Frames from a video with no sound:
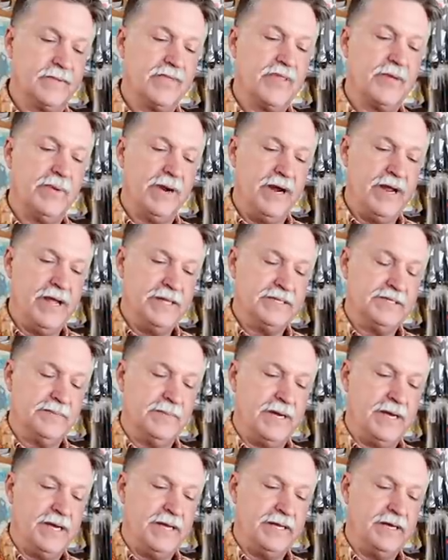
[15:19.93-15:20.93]
the brains
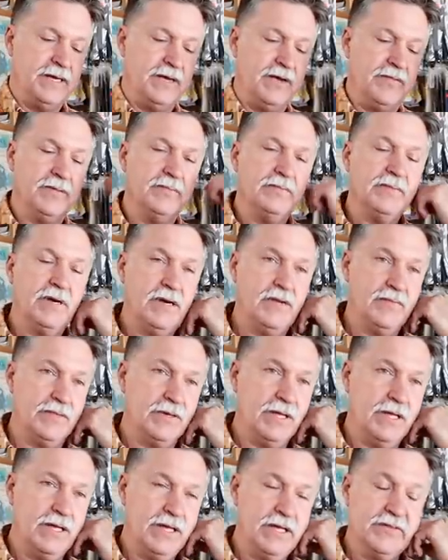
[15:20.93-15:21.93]
behind all the all the
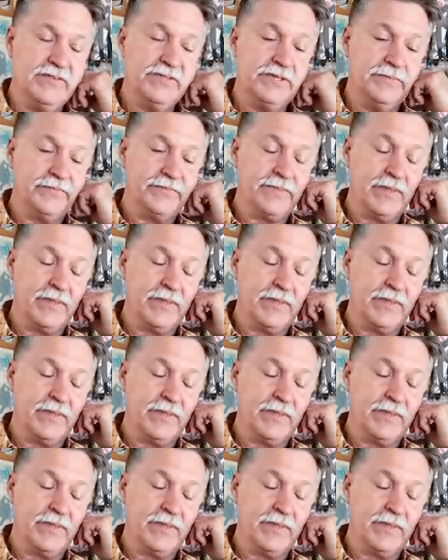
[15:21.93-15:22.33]
lathes.